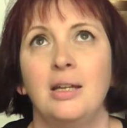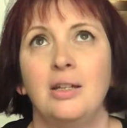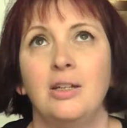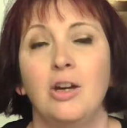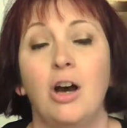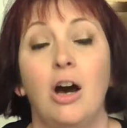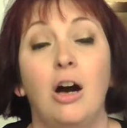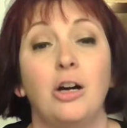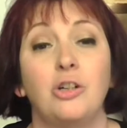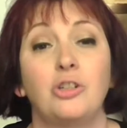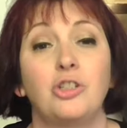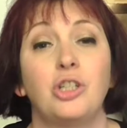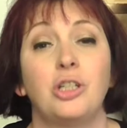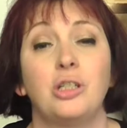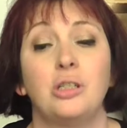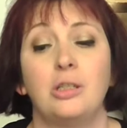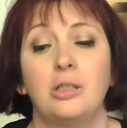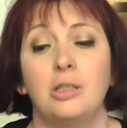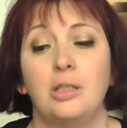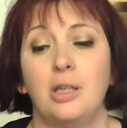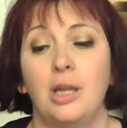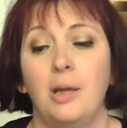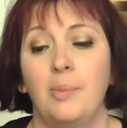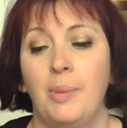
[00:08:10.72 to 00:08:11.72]

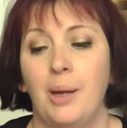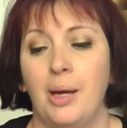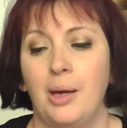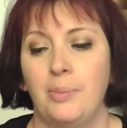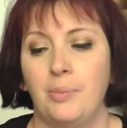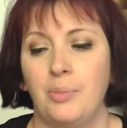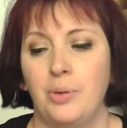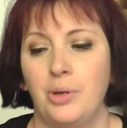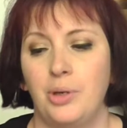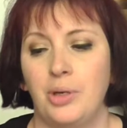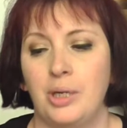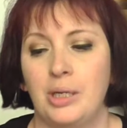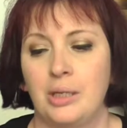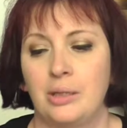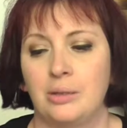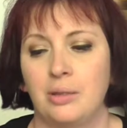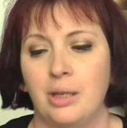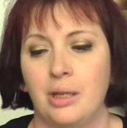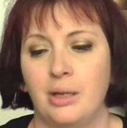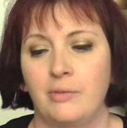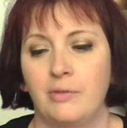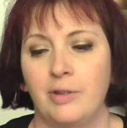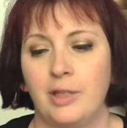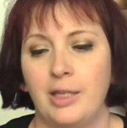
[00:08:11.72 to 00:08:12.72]
Cautious about putting a
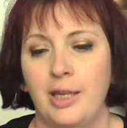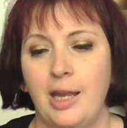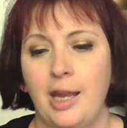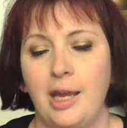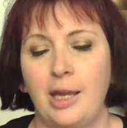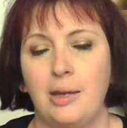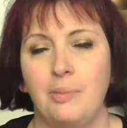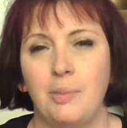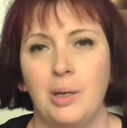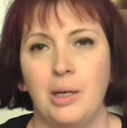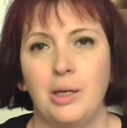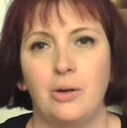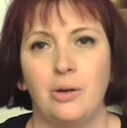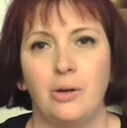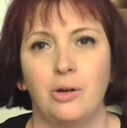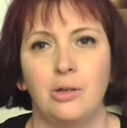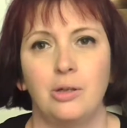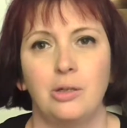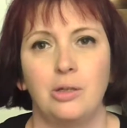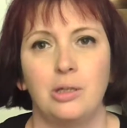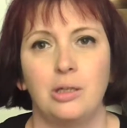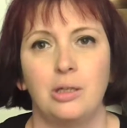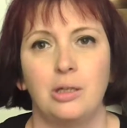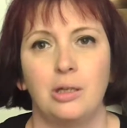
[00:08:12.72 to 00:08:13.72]
lot of like handmade
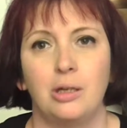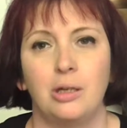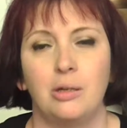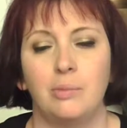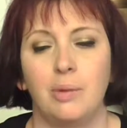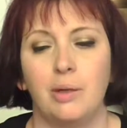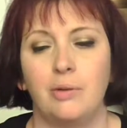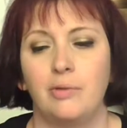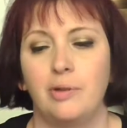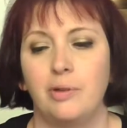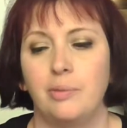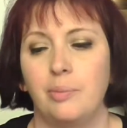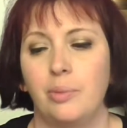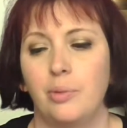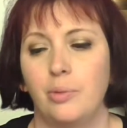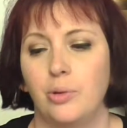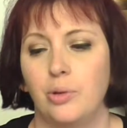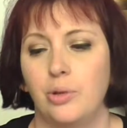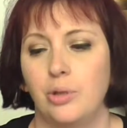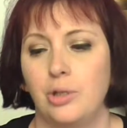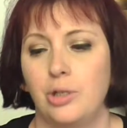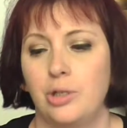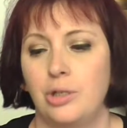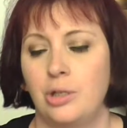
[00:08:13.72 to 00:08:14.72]
art on my front
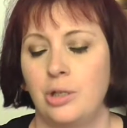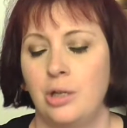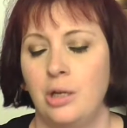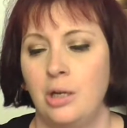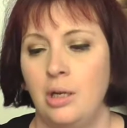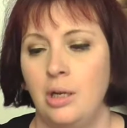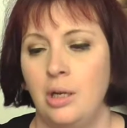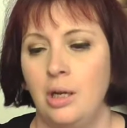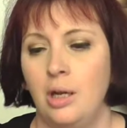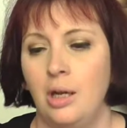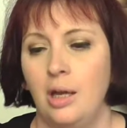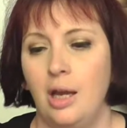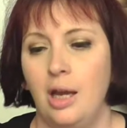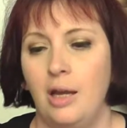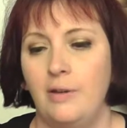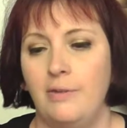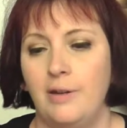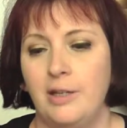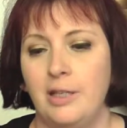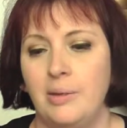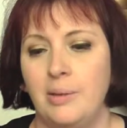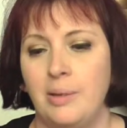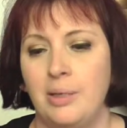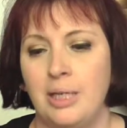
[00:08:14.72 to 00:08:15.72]
porch. I
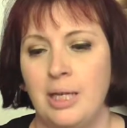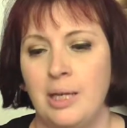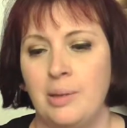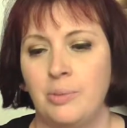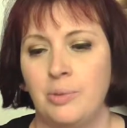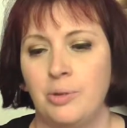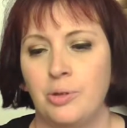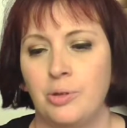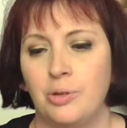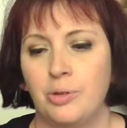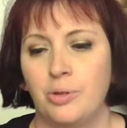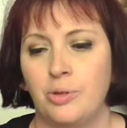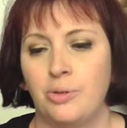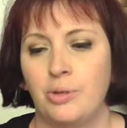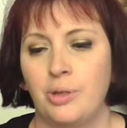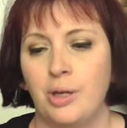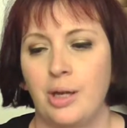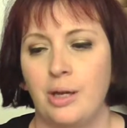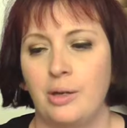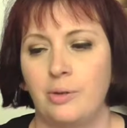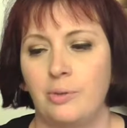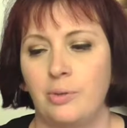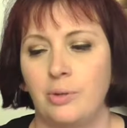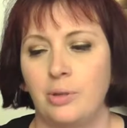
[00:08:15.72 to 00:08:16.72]
find that my neighbors are
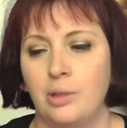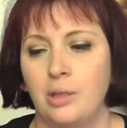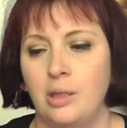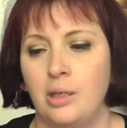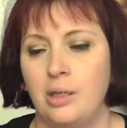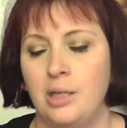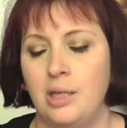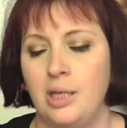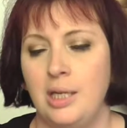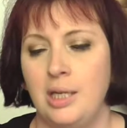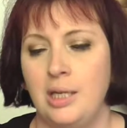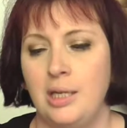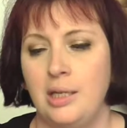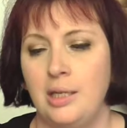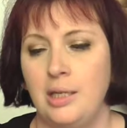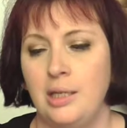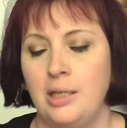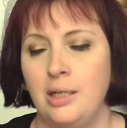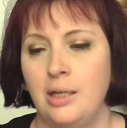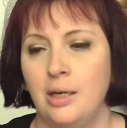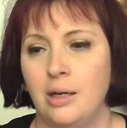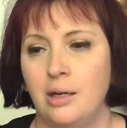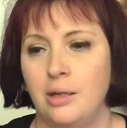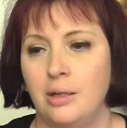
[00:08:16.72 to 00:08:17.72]
not really
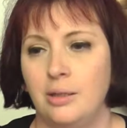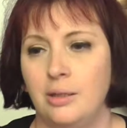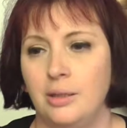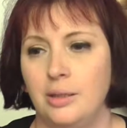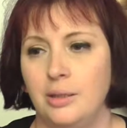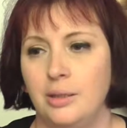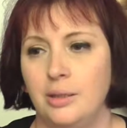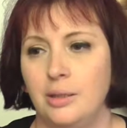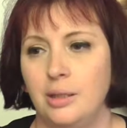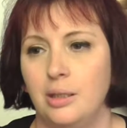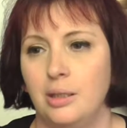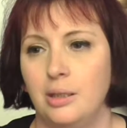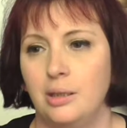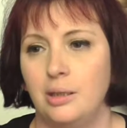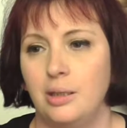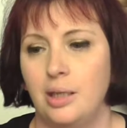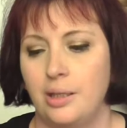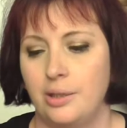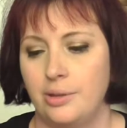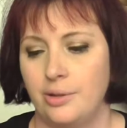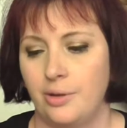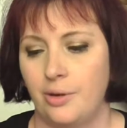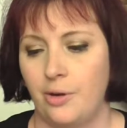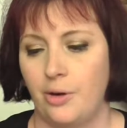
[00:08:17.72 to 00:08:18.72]
keen on
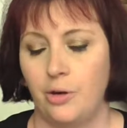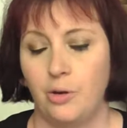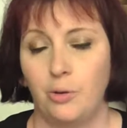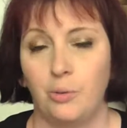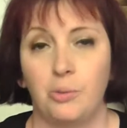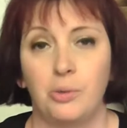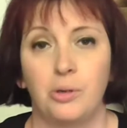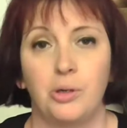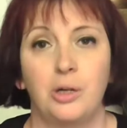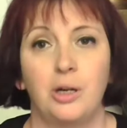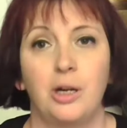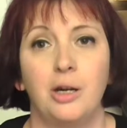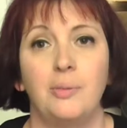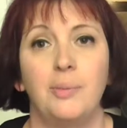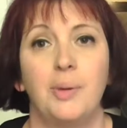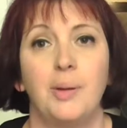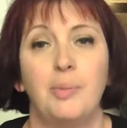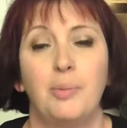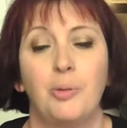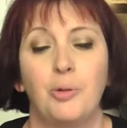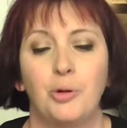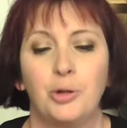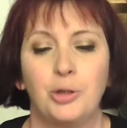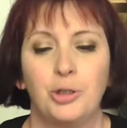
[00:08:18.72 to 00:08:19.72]
lots of artwork on my
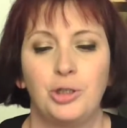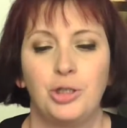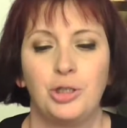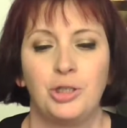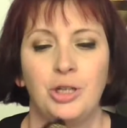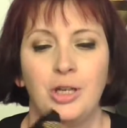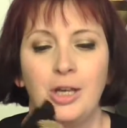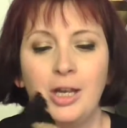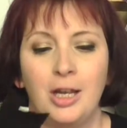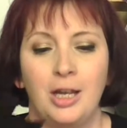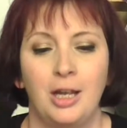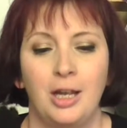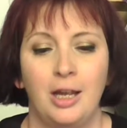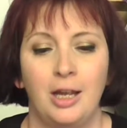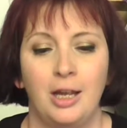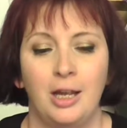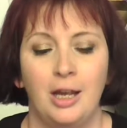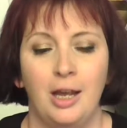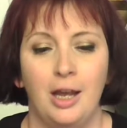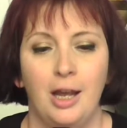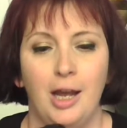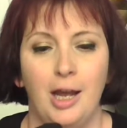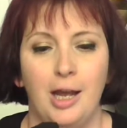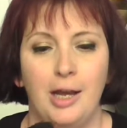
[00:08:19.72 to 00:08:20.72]
porch,
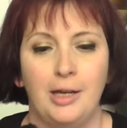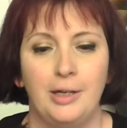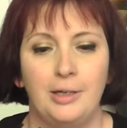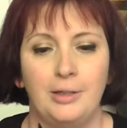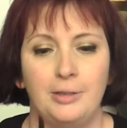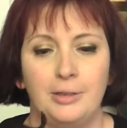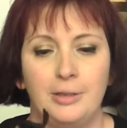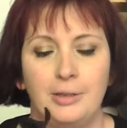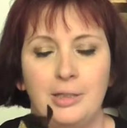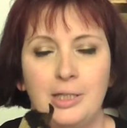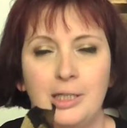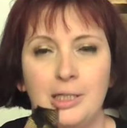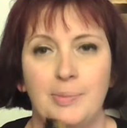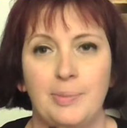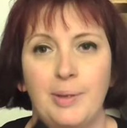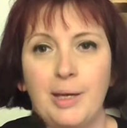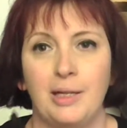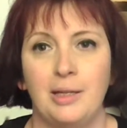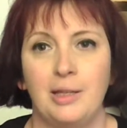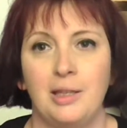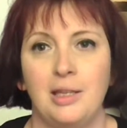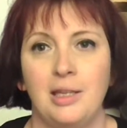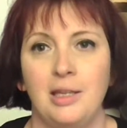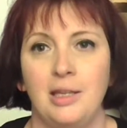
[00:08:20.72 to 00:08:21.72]

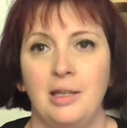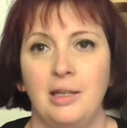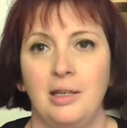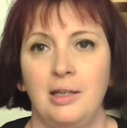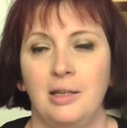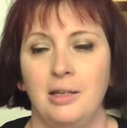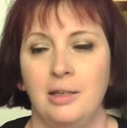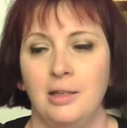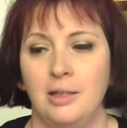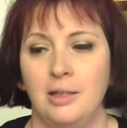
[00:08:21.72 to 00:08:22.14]
despite the